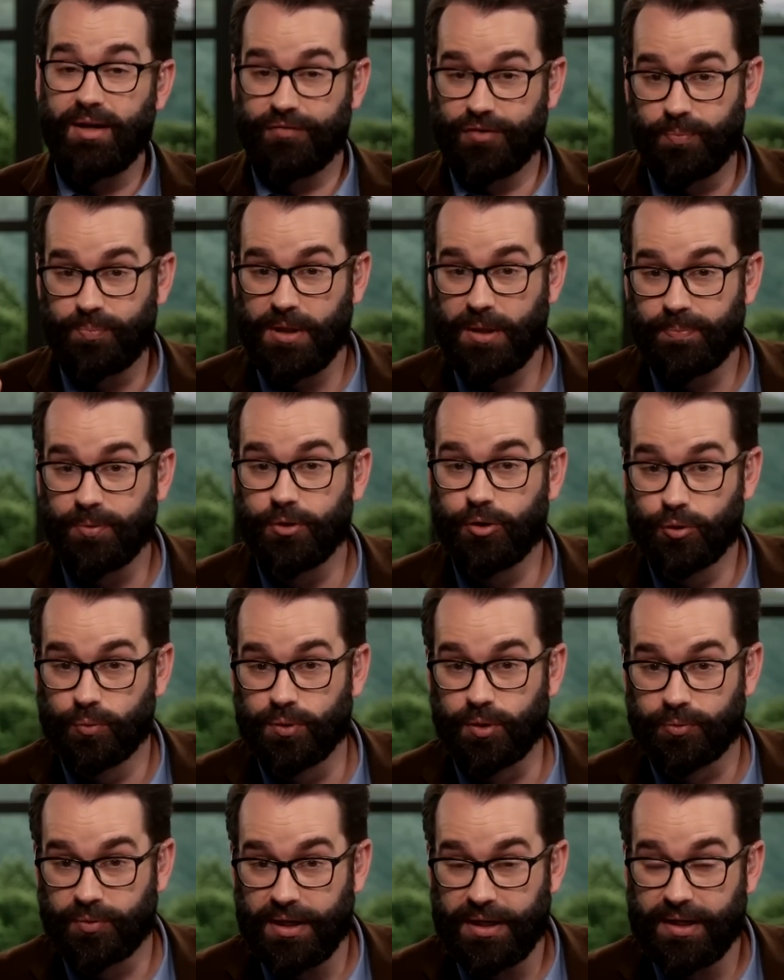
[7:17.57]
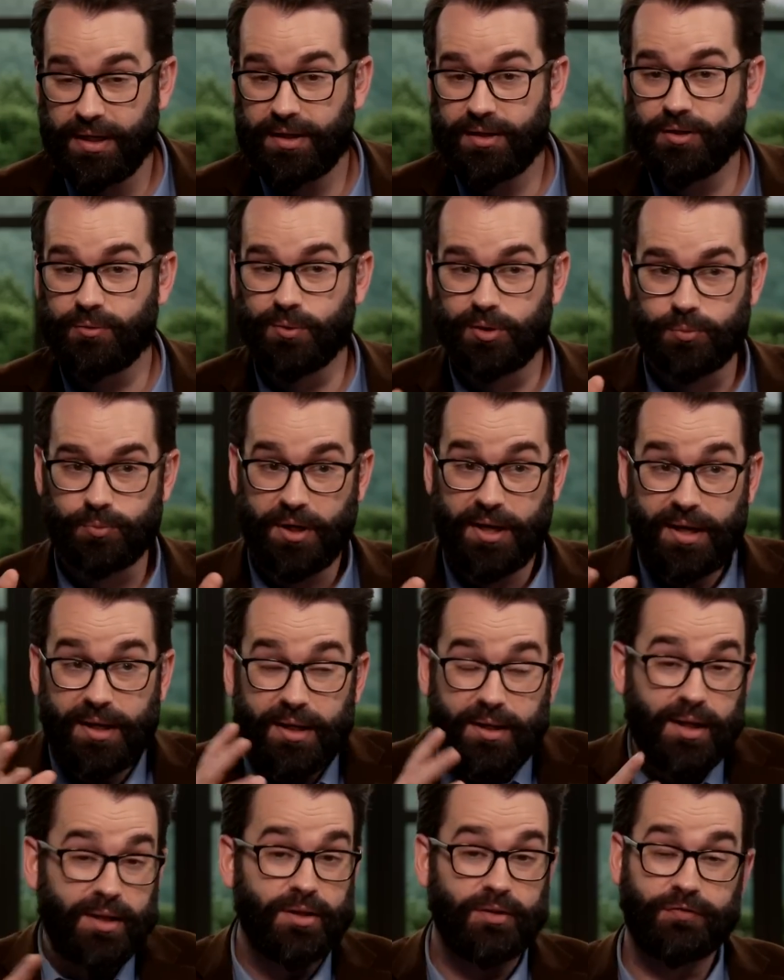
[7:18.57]
of the people who will read
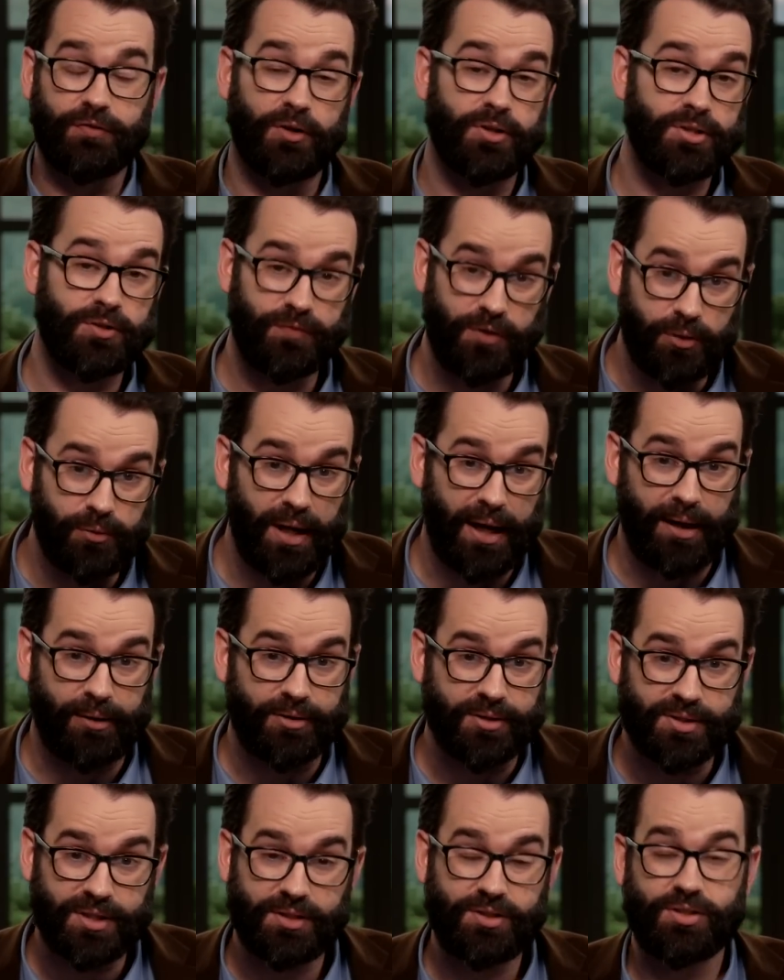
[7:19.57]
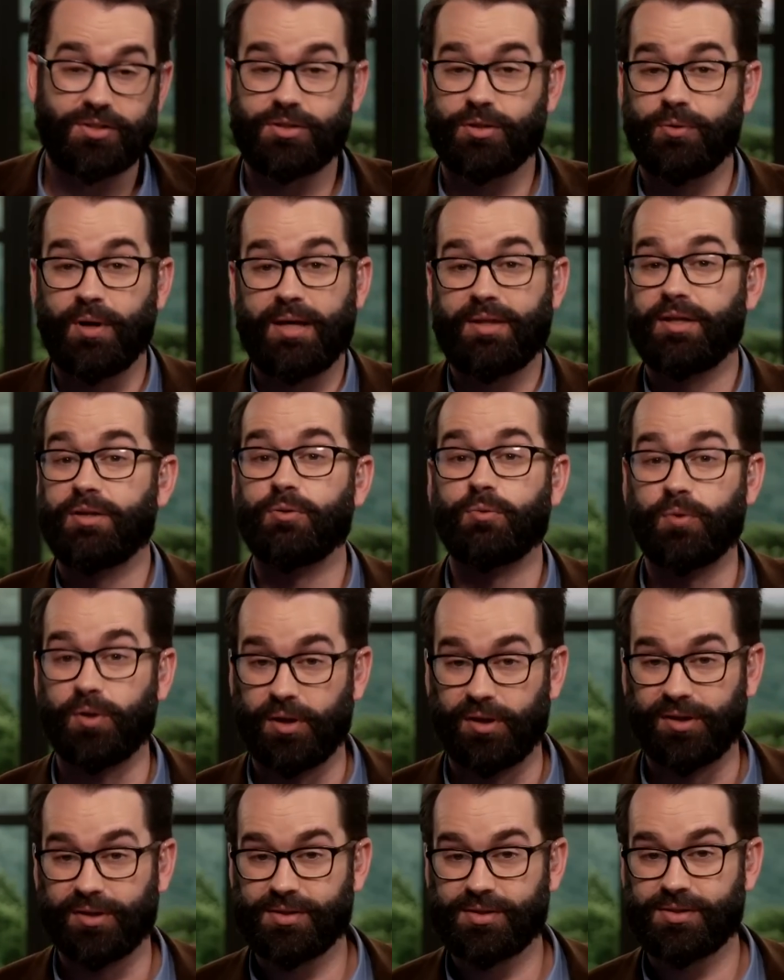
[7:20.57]
it in the first few hours. That's just the way that it
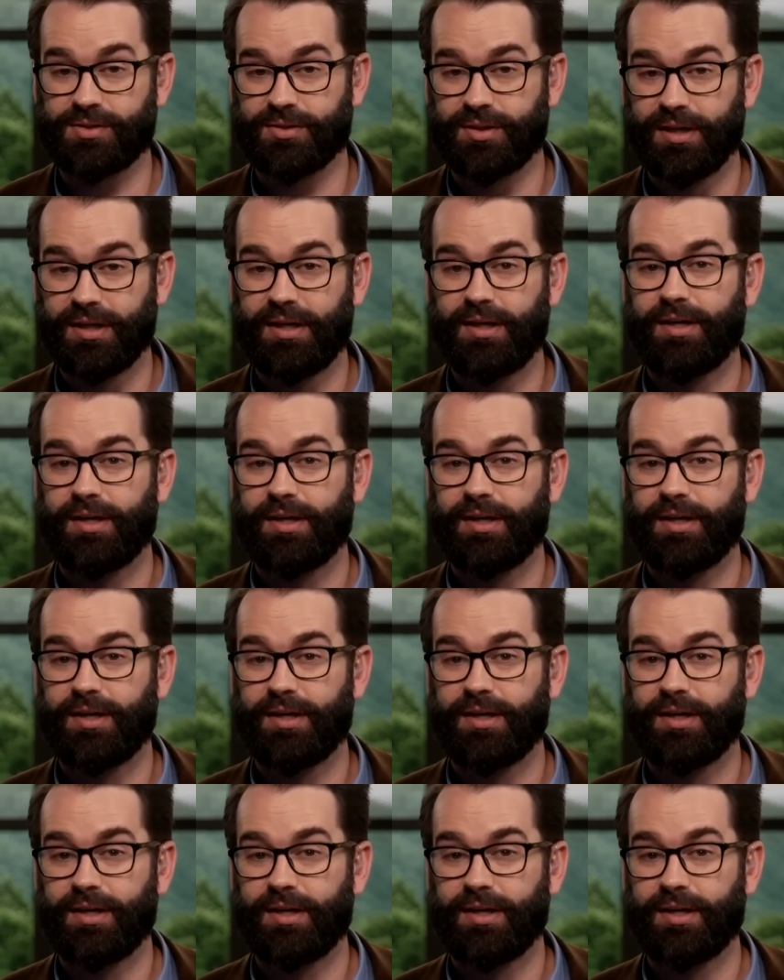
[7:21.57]
works.